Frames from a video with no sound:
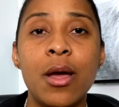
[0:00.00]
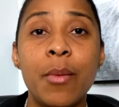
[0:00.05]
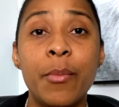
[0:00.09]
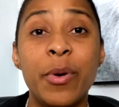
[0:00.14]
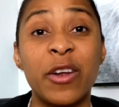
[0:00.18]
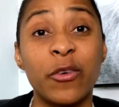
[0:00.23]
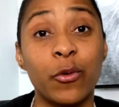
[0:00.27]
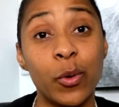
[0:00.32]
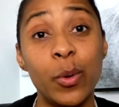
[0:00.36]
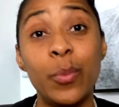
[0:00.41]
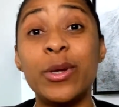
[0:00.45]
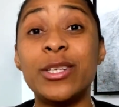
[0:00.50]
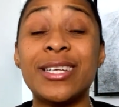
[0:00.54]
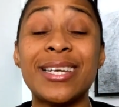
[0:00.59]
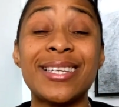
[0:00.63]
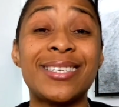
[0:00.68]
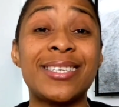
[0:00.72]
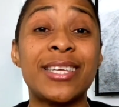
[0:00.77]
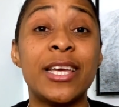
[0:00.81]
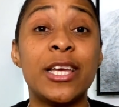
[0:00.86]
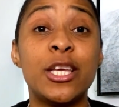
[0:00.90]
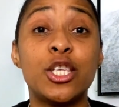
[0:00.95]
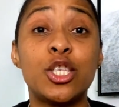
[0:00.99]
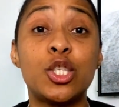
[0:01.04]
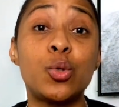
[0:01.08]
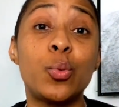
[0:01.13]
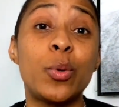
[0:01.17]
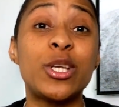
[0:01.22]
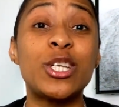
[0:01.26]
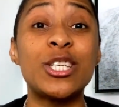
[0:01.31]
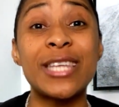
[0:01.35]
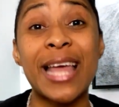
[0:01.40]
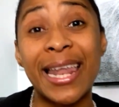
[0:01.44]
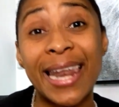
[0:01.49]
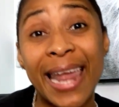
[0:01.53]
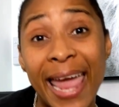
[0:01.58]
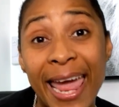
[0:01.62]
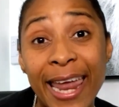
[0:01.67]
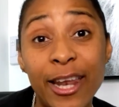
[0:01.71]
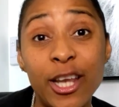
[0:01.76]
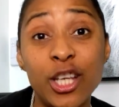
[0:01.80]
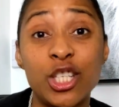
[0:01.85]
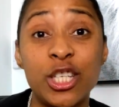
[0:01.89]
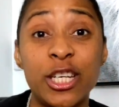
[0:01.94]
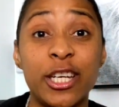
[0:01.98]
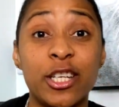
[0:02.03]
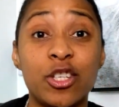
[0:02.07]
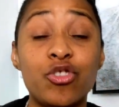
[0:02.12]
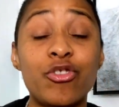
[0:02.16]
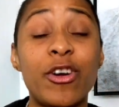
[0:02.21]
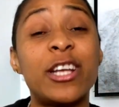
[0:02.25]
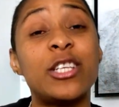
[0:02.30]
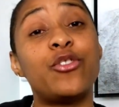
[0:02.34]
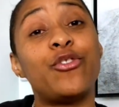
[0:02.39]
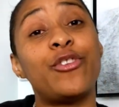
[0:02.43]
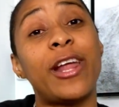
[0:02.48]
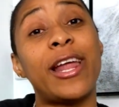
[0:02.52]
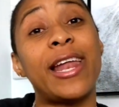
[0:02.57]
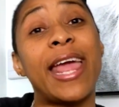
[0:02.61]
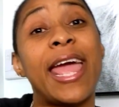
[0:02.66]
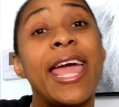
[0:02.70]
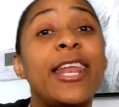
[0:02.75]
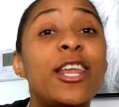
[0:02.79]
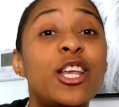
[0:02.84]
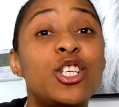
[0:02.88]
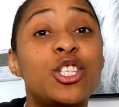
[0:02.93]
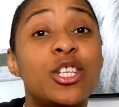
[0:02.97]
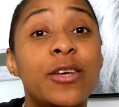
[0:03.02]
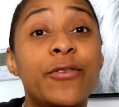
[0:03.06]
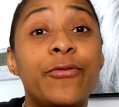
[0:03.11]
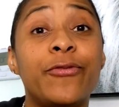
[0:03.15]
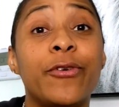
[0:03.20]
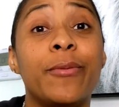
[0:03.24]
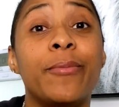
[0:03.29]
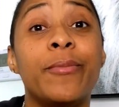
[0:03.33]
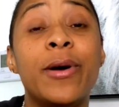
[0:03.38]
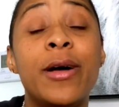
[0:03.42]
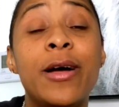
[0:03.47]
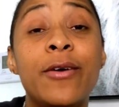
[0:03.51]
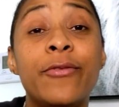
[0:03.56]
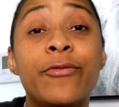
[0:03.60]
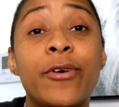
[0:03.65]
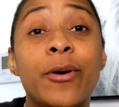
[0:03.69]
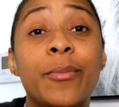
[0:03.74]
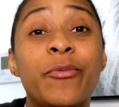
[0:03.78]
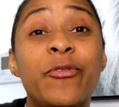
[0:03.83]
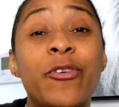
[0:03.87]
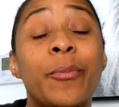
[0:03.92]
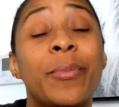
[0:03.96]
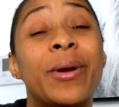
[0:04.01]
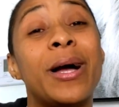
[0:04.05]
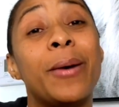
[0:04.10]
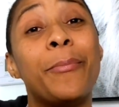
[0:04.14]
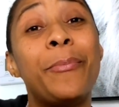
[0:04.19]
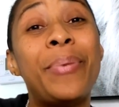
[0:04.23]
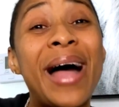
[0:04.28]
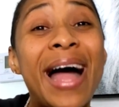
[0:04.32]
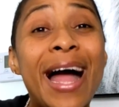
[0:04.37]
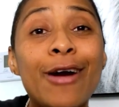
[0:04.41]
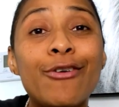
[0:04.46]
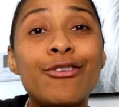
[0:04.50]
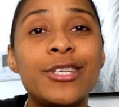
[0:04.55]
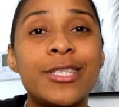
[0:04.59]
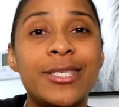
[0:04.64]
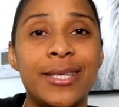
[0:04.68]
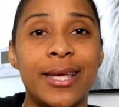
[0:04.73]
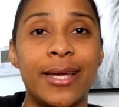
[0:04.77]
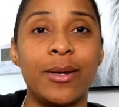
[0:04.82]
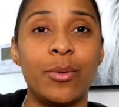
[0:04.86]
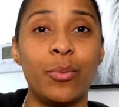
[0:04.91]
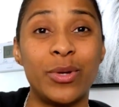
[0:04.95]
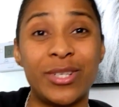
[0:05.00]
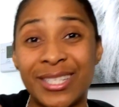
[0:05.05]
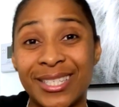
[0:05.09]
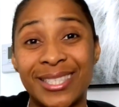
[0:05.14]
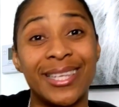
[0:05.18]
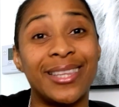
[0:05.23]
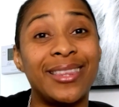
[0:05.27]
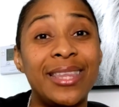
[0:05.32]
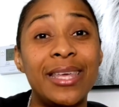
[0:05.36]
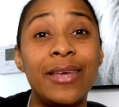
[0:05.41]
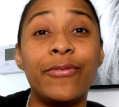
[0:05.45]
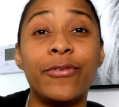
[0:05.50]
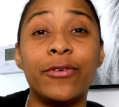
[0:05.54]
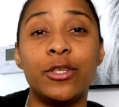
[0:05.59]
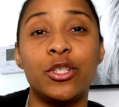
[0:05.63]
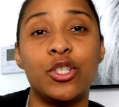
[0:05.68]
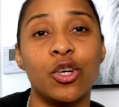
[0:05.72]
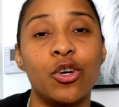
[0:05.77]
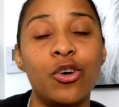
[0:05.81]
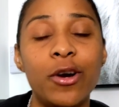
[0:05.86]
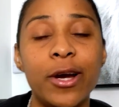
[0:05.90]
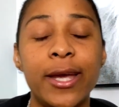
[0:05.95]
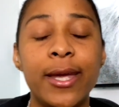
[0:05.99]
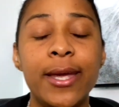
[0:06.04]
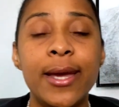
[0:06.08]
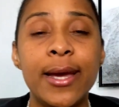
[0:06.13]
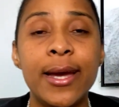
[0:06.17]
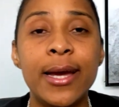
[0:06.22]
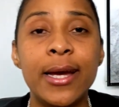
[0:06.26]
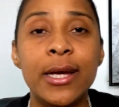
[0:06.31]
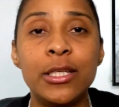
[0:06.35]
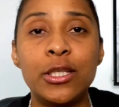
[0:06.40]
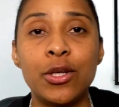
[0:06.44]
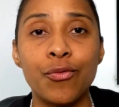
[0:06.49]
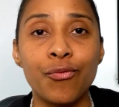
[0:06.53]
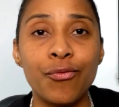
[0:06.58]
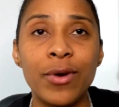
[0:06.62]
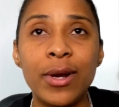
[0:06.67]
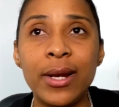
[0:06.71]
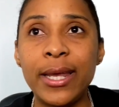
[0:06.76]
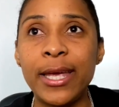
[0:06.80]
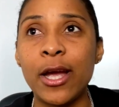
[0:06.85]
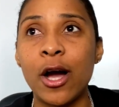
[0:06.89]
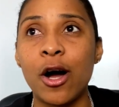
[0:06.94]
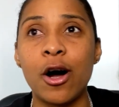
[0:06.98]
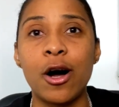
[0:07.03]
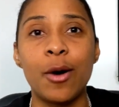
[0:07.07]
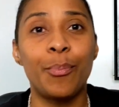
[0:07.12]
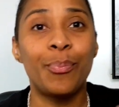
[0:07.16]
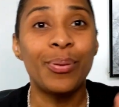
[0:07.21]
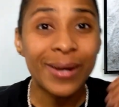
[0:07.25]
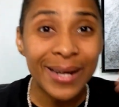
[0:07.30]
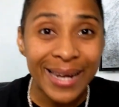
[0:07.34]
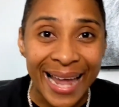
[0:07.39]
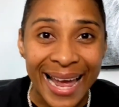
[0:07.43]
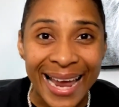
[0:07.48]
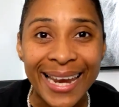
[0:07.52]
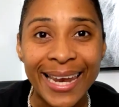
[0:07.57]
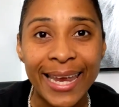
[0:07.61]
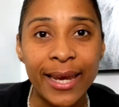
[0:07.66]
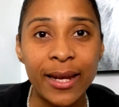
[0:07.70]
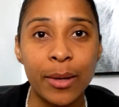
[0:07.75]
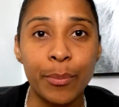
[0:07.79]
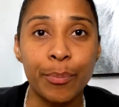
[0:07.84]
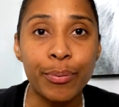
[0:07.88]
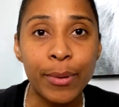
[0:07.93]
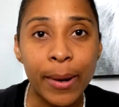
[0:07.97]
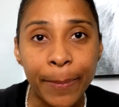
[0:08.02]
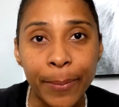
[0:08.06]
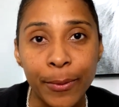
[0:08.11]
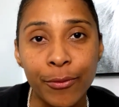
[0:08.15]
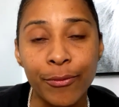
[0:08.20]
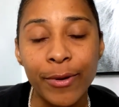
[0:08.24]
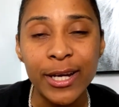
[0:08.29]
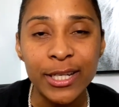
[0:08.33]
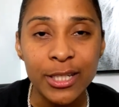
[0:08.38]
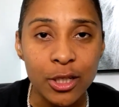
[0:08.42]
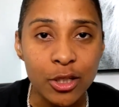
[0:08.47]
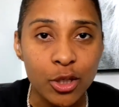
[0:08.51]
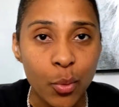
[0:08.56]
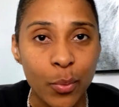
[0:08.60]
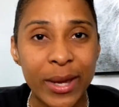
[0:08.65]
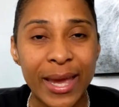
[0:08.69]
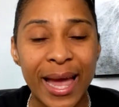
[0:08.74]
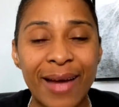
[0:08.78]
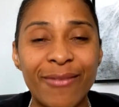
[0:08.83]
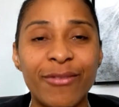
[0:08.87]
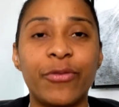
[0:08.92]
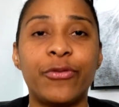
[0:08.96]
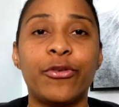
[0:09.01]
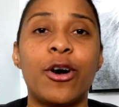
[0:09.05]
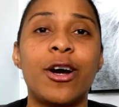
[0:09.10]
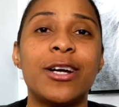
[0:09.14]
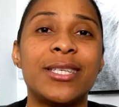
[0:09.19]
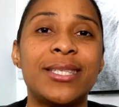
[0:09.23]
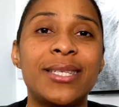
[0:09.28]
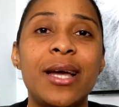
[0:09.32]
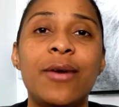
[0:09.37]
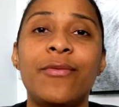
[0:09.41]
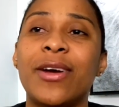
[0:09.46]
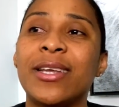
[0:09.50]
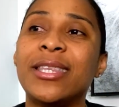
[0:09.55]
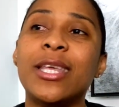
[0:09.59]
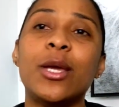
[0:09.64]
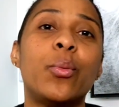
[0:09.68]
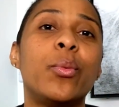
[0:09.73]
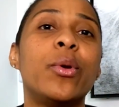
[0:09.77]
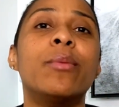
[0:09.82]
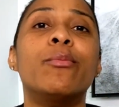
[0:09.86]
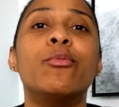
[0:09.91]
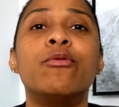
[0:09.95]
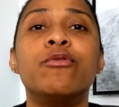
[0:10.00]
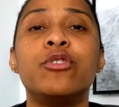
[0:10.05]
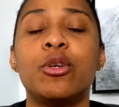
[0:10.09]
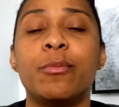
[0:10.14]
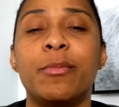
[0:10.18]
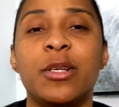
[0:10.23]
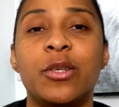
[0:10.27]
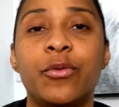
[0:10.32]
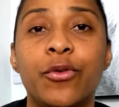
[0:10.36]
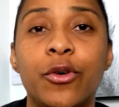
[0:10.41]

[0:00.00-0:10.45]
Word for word: But if we would just switch that energy and transfer that energy from, from, from comparison, which is the thief of joy, to really our planning and preparation so we can have it for ourselves, I think we'll move so much